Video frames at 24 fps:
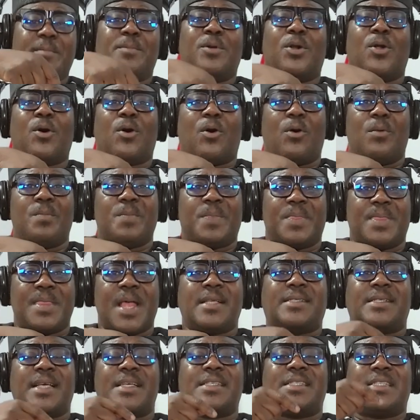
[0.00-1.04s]
law,
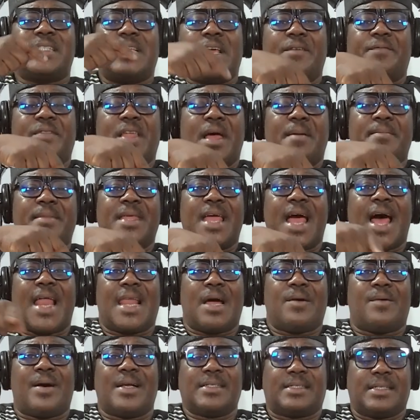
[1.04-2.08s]
that says give them their
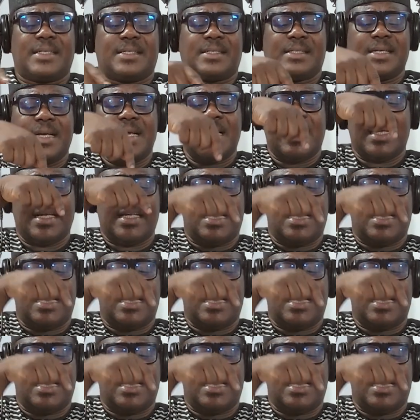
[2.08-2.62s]
allowances,